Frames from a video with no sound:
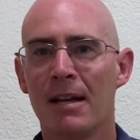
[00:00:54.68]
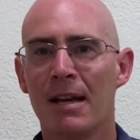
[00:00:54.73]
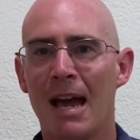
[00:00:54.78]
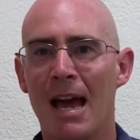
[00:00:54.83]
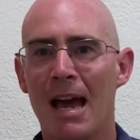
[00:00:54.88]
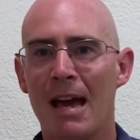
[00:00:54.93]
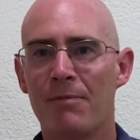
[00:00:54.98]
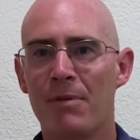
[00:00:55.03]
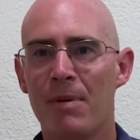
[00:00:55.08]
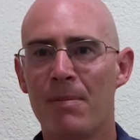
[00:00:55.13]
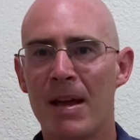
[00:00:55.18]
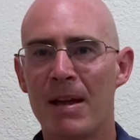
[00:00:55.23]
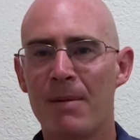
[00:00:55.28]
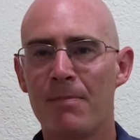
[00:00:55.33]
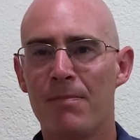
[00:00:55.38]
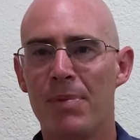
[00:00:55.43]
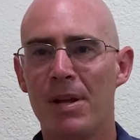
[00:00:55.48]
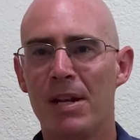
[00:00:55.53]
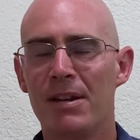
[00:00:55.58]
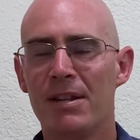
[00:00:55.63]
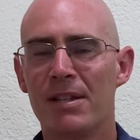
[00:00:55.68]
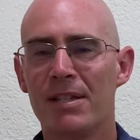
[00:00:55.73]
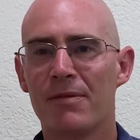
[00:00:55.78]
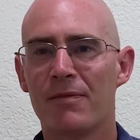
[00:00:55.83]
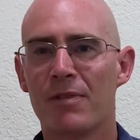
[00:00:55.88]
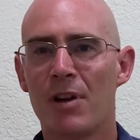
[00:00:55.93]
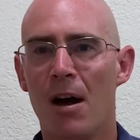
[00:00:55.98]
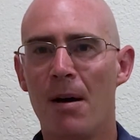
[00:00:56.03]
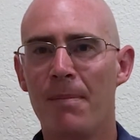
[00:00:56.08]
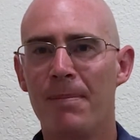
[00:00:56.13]
and we make billions
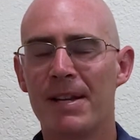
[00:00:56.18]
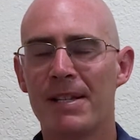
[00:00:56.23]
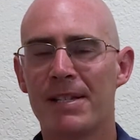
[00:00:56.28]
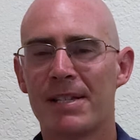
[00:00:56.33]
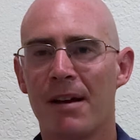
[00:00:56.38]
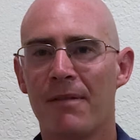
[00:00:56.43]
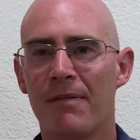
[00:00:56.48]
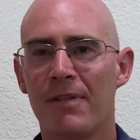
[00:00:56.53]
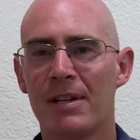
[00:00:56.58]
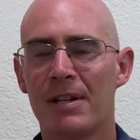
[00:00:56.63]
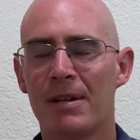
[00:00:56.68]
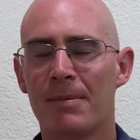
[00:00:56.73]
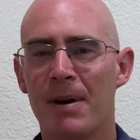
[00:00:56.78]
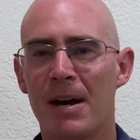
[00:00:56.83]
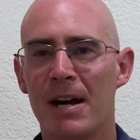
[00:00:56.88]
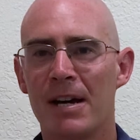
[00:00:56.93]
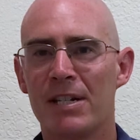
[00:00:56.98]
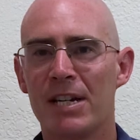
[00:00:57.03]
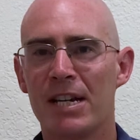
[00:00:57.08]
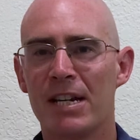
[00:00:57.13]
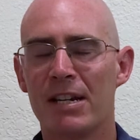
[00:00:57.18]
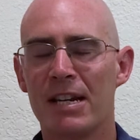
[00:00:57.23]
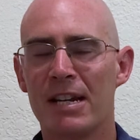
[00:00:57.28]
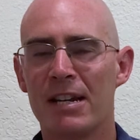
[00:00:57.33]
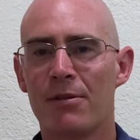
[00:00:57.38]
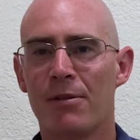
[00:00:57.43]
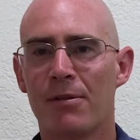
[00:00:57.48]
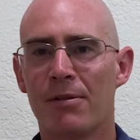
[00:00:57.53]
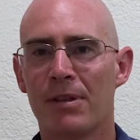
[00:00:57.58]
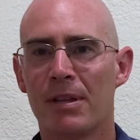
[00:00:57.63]
of copies of it by a
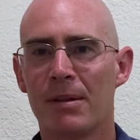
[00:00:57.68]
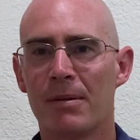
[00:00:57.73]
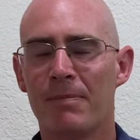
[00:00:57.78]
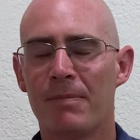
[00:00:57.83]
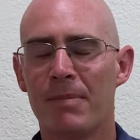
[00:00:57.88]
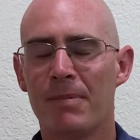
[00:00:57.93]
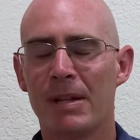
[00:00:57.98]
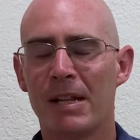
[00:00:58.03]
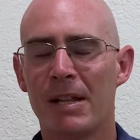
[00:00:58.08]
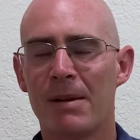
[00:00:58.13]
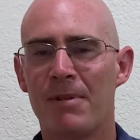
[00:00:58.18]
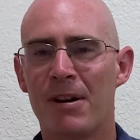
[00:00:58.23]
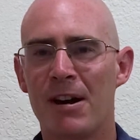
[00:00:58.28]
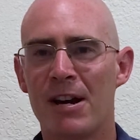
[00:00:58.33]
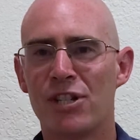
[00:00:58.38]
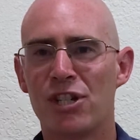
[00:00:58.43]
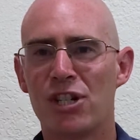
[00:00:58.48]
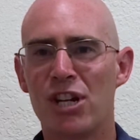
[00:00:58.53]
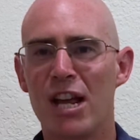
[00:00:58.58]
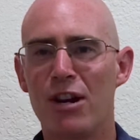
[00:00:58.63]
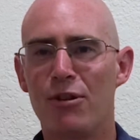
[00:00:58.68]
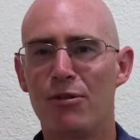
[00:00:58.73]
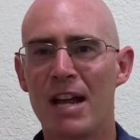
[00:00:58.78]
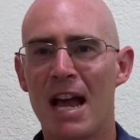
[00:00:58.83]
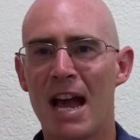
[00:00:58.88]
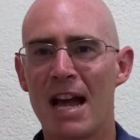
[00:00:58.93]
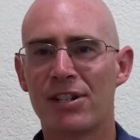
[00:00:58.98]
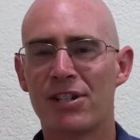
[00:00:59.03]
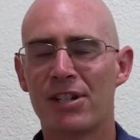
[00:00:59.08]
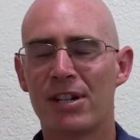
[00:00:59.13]
technique called the polymerase chain
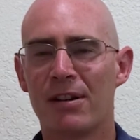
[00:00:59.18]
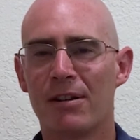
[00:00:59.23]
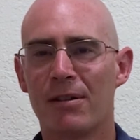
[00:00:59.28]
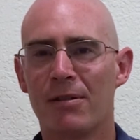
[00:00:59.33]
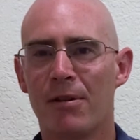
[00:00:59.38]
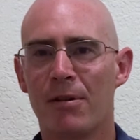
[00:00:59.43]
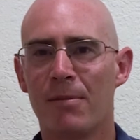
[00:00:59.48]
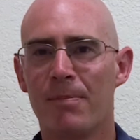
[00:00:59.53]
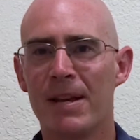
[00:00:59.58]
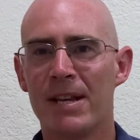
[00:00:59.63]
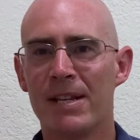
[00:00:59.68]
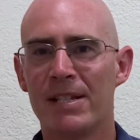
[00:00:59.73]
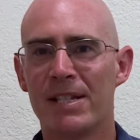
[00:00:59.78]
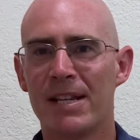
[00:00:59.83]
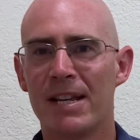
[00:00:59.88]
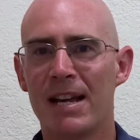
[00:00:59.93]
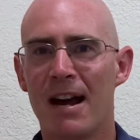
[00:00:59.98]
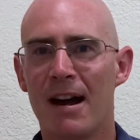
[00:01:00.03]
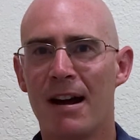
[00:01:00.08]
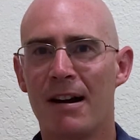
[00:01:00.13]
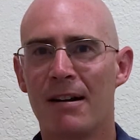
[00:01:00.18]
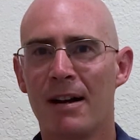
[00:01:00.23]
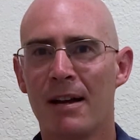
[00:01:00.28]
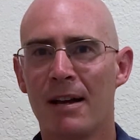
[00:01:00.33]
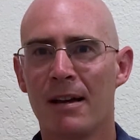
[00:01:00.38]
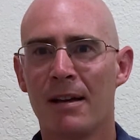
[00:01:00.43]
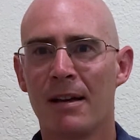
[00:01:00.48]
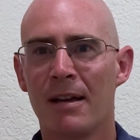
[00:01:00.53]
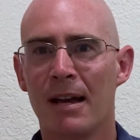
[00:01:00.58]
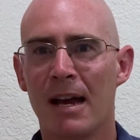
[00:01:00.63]
reaction, or PCR,
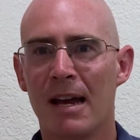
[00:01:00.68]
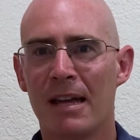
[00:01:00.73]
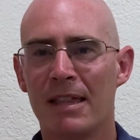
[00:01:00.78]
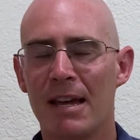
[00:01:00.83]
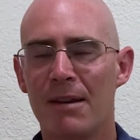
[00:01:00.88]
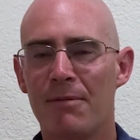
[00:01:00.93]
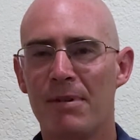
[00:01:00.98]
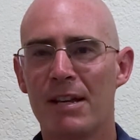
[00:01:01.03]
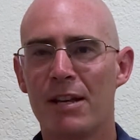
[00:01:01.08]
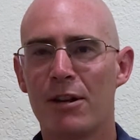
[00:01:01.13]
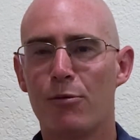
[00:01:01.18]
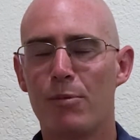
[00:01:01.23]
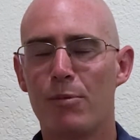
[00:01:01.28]
and then we can